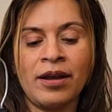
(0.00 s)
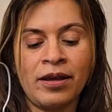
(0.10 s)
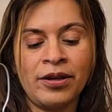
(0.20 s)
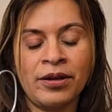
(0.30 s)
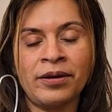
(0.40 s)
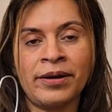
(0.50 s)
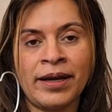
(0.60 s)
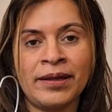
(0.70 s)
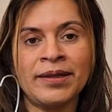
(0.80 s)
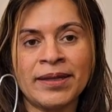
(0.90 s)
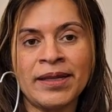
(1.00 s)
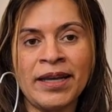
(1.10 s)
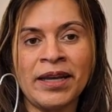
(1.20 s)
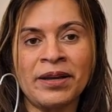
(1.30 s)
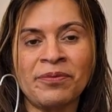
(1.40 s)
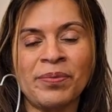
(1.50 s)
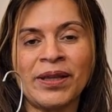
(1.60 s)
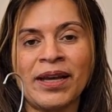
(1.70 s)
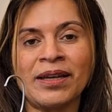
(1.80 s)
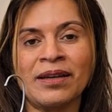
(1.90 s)
here at the sleeve, but
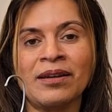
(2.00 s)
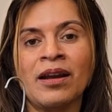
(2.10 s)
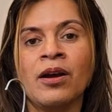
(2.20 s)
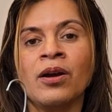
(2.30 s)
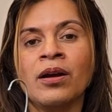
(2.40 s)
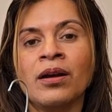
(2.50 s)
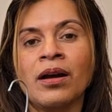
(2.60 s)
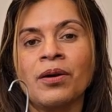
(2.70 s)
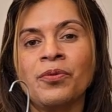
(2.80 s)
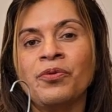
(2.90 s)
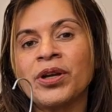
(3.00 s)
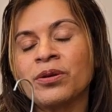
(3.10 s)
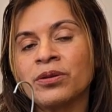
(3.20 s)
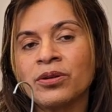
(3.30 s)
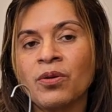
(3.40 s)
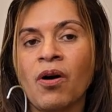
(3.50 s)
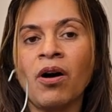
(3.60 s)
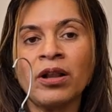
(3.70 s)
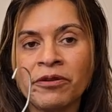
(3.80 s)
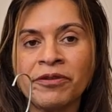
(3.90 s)
then we couldn't do
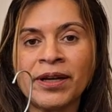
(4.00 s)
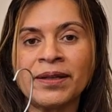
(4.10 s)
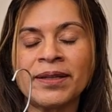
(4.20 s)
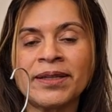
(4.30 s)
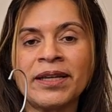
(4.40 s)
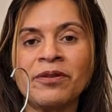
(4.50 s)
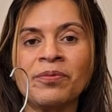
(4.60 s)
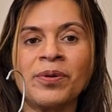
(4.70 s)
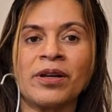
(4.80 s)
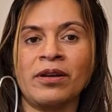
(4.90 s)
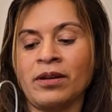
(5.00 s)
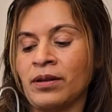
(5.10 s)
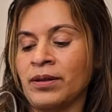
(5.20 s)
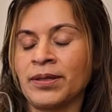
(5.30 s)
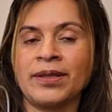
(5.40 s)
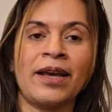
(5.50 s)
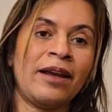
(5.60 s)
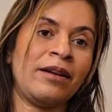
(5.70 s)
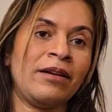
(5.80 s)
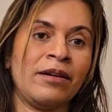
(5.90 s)
all of it at the sleeve because
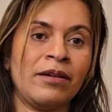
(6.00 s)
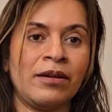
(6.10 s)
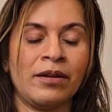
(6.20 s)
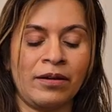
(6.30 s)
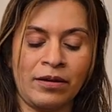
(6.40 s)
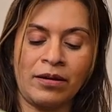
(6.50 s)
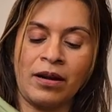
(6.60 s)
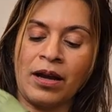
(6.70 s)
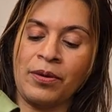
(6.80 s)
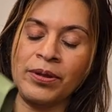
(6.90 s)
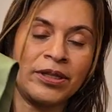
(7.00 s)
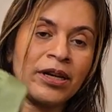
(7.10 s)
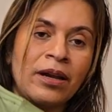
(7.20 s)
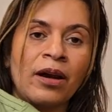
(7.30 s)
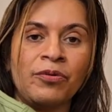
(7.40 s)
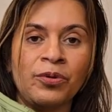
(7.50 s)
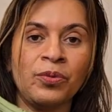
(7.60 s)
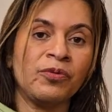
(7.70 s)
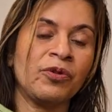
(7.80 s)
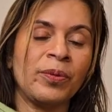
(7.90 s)
then I didn't have
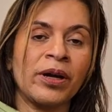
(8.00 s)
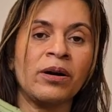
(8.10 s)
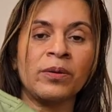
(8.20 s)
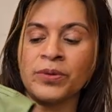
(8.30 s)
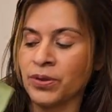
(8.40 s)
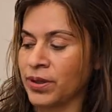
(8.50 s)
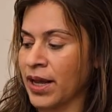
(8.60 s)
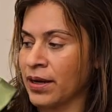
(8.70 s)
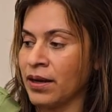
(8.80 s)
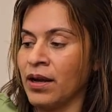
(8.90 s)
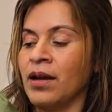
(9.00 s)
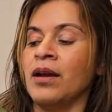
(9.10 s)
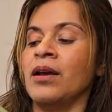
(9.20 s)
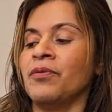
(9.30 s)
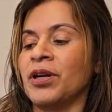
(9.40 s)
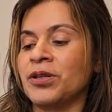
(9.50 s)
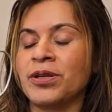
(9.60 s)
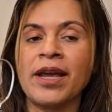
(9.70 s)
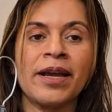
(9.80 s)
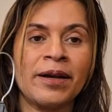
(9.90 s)
room for my arm. So then we had to
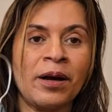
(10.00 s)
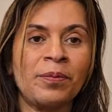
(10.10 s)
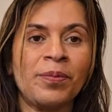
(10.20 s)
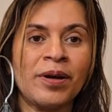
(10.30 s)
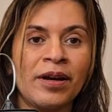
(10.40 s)
take it up